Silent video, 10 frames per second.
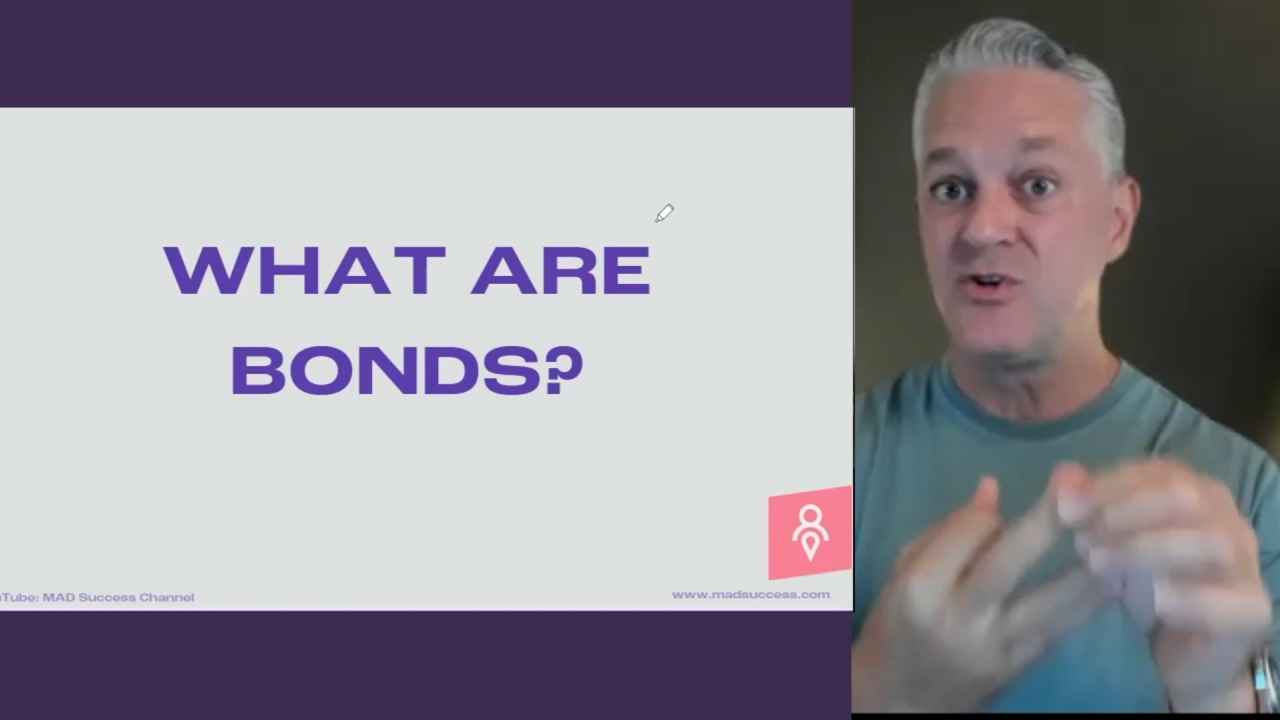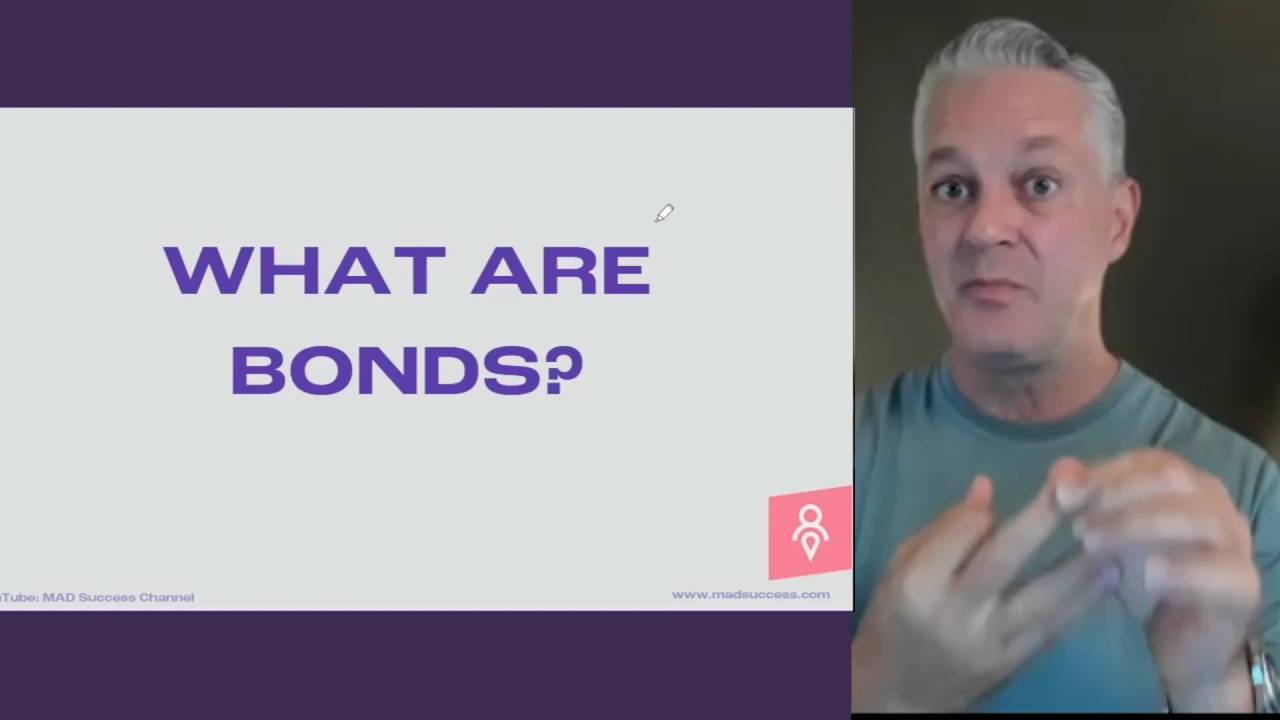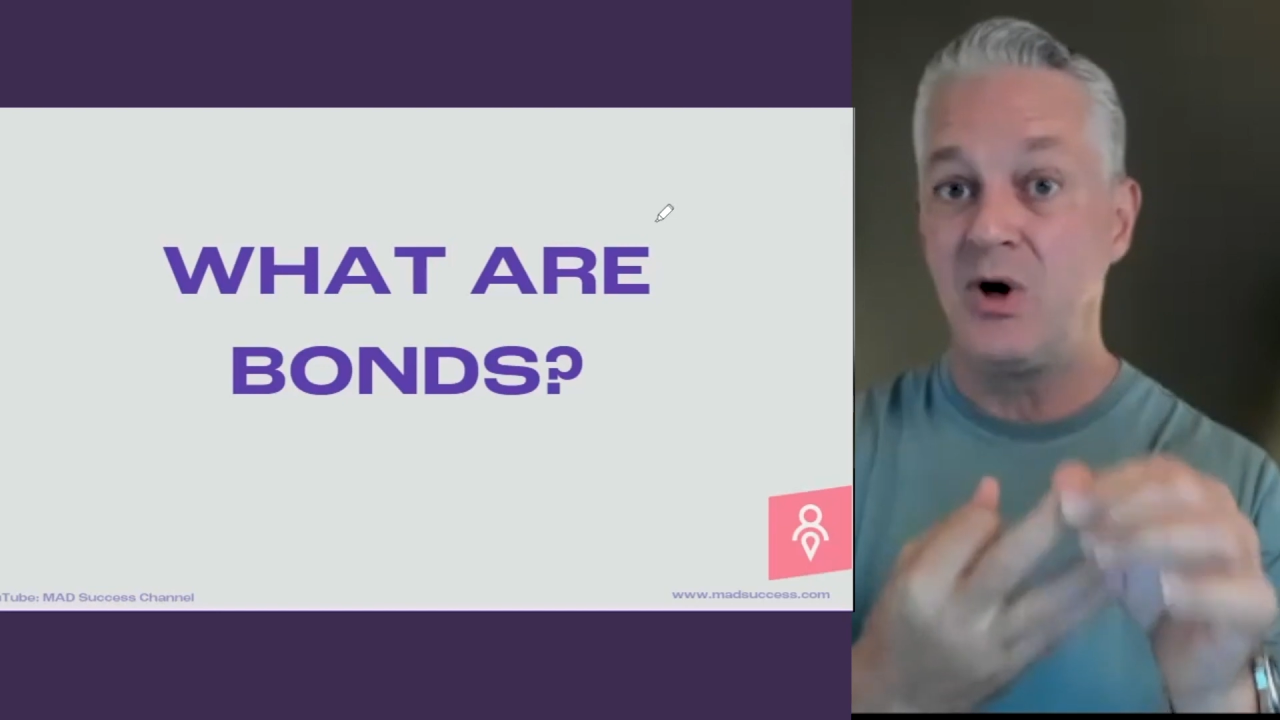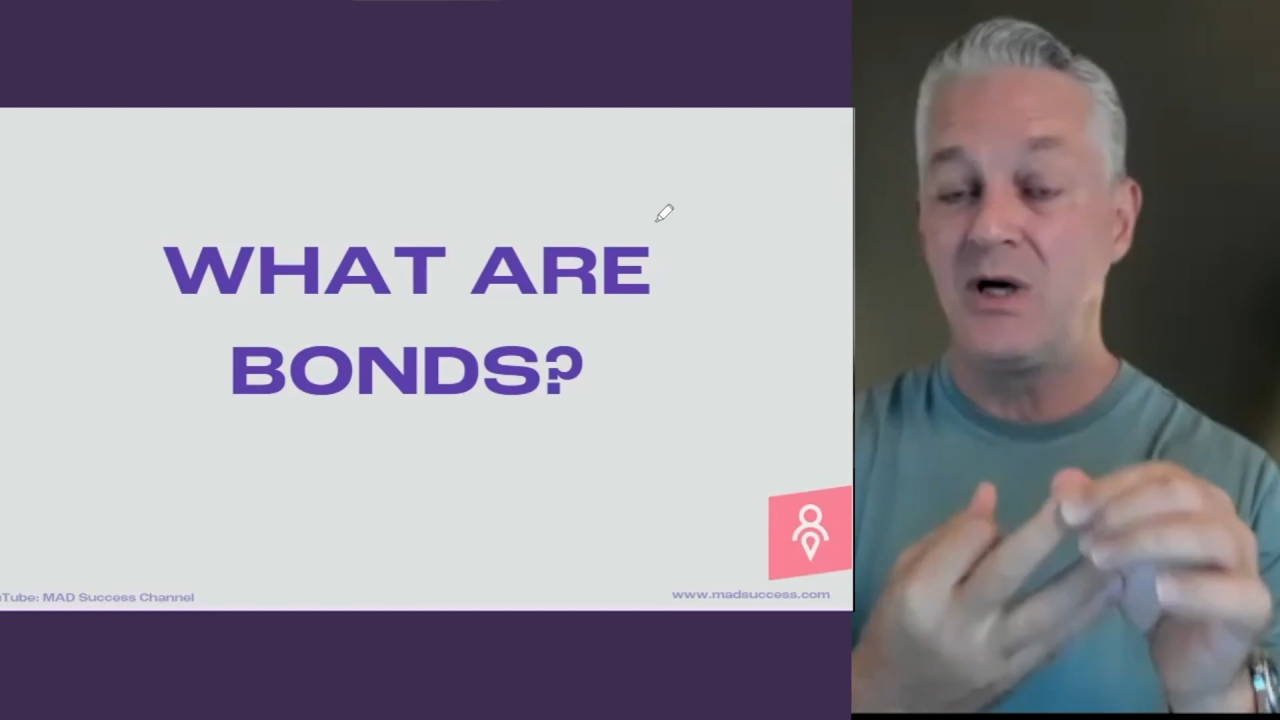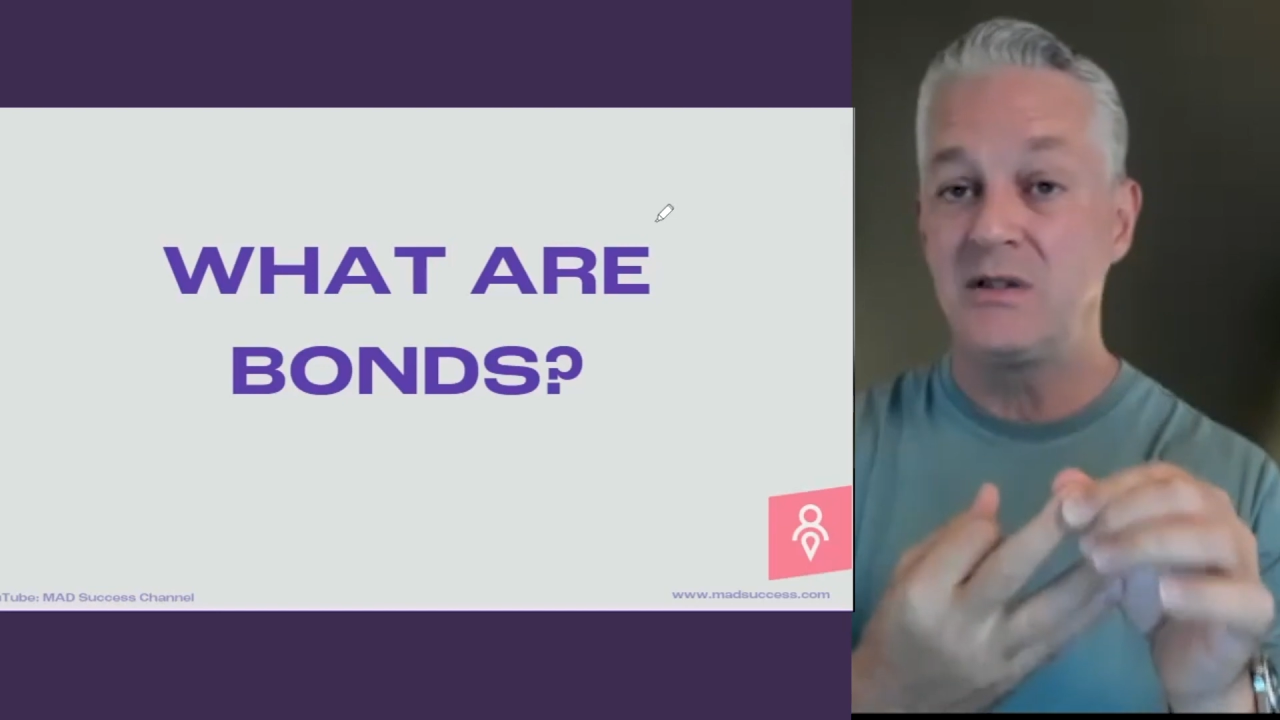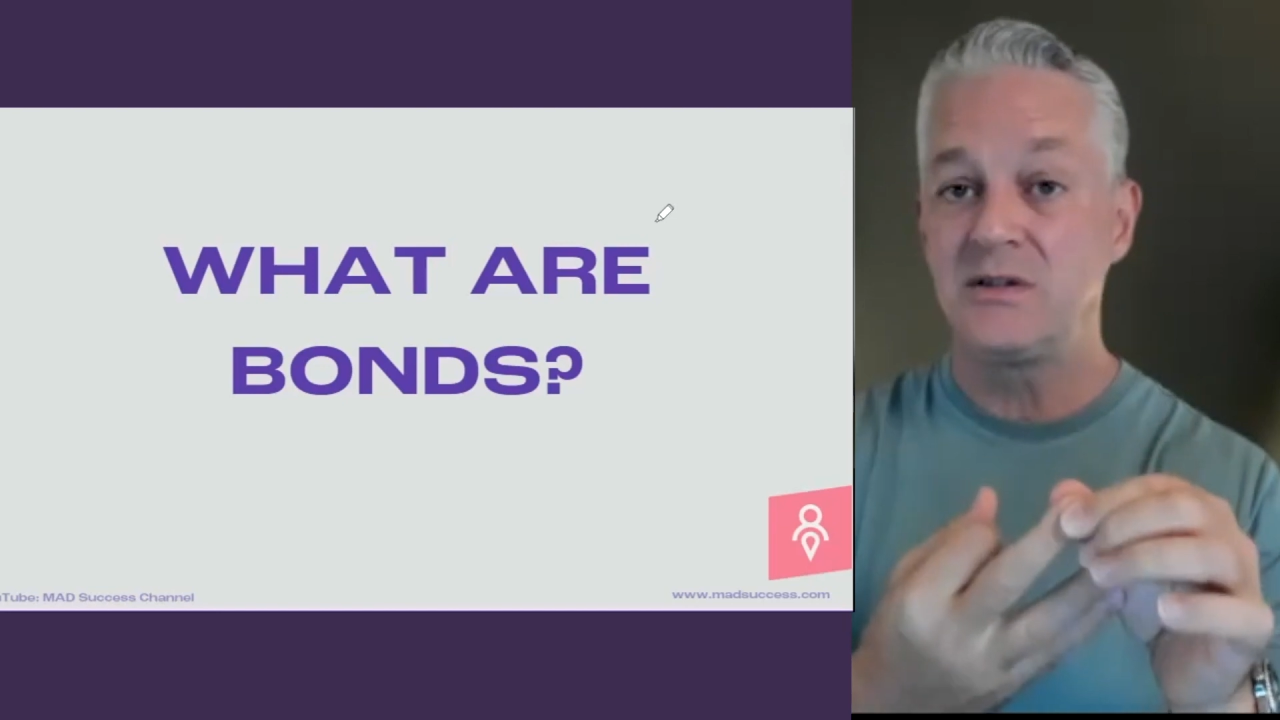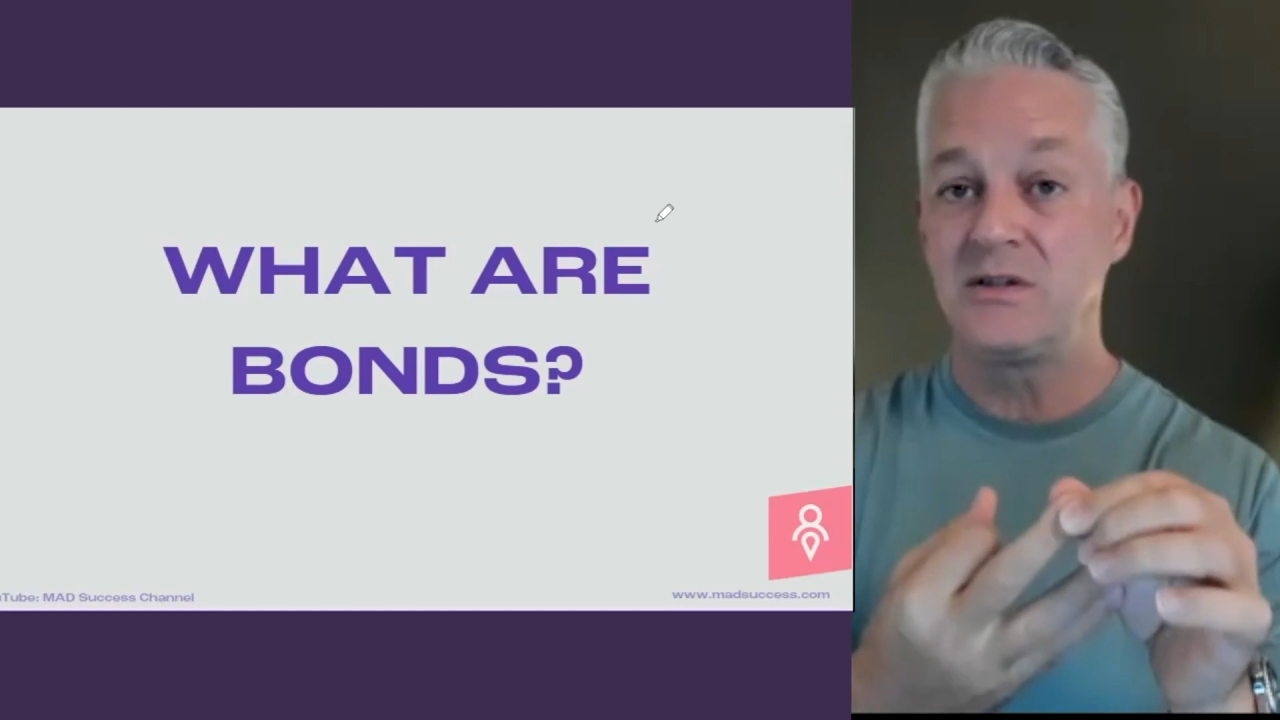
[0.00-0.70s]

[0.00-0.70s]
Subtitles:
of bonds,